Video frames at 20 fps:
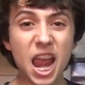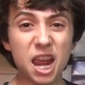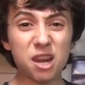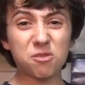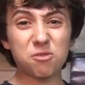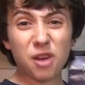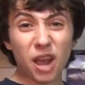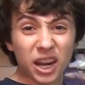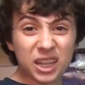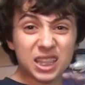In
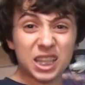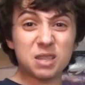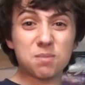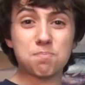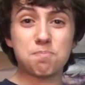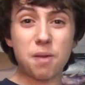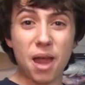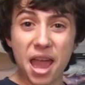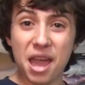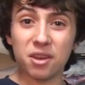fact, he's
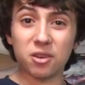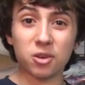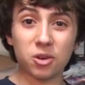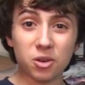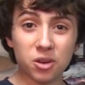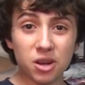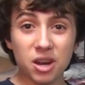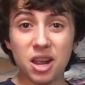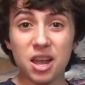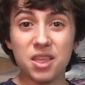
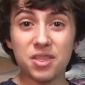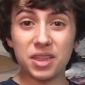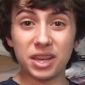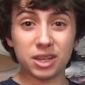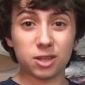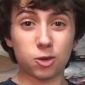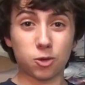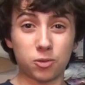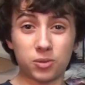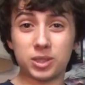better
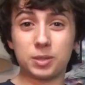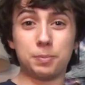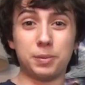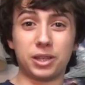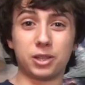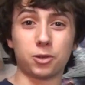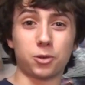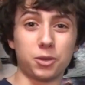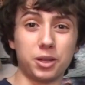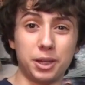than
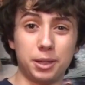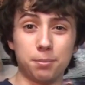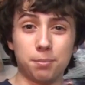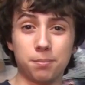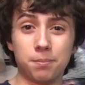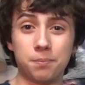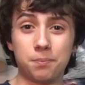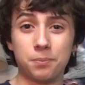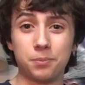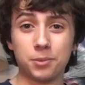Krispy Kreme,
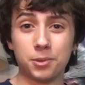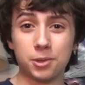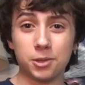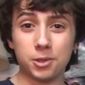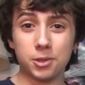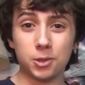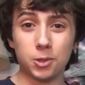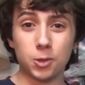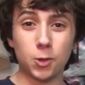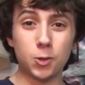
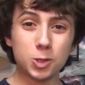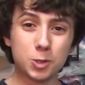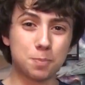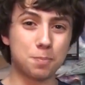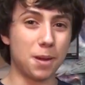who's